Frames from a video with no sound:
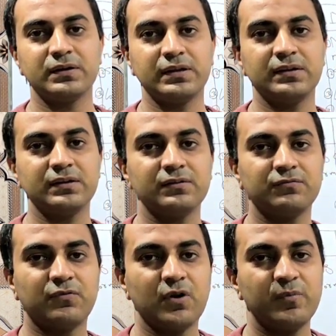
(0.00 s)
in
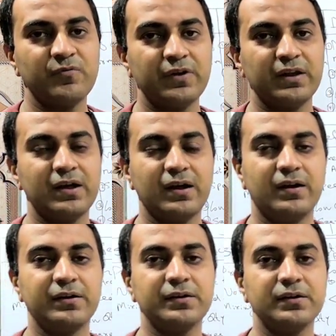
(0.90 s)
form of an
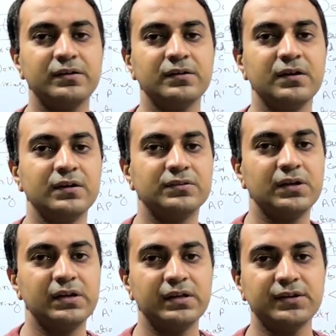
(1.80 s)
article.
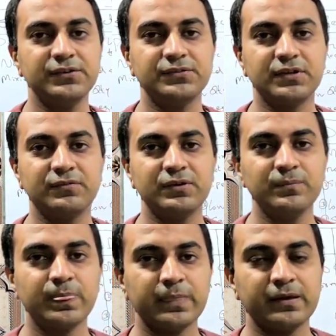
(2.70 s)
The link is
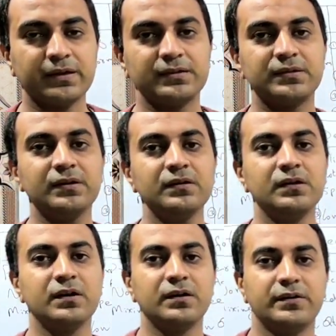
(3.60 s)
given in the
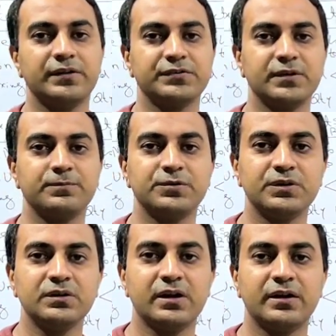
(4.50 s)

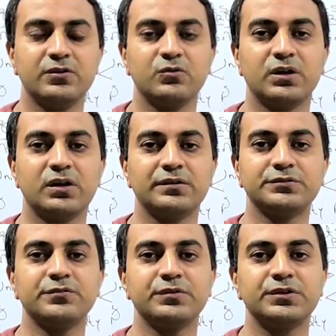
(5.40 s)
description, and you can
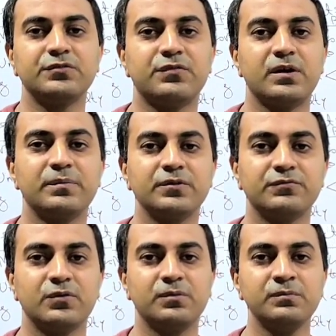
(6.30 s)
also visit
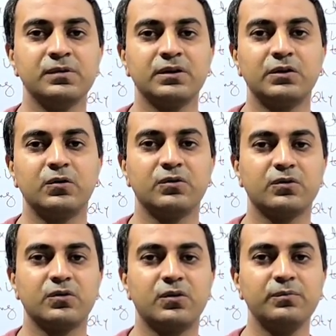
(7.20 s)

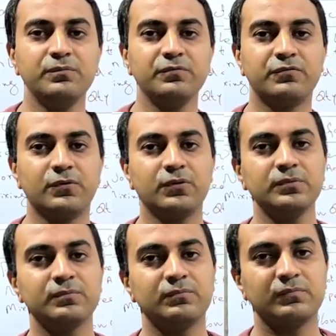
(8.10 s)
pharmaceutical.com
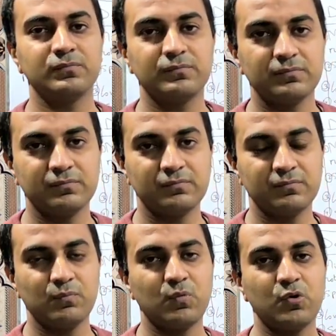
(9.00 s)
for
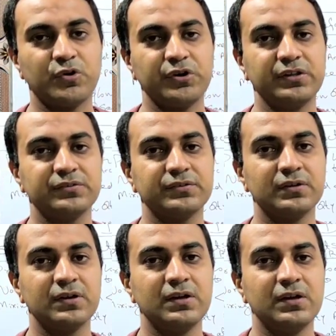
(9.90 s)
more readings.
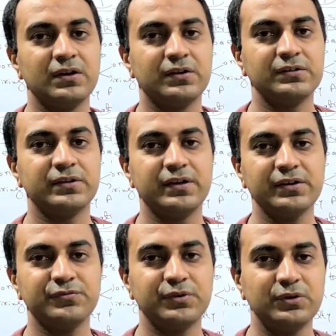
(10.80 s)
Till the
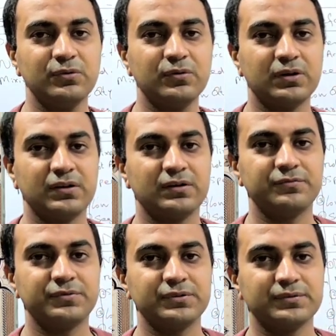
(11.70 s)
next video, Allah
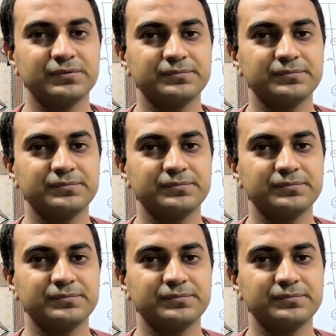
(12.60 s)
Hafiz.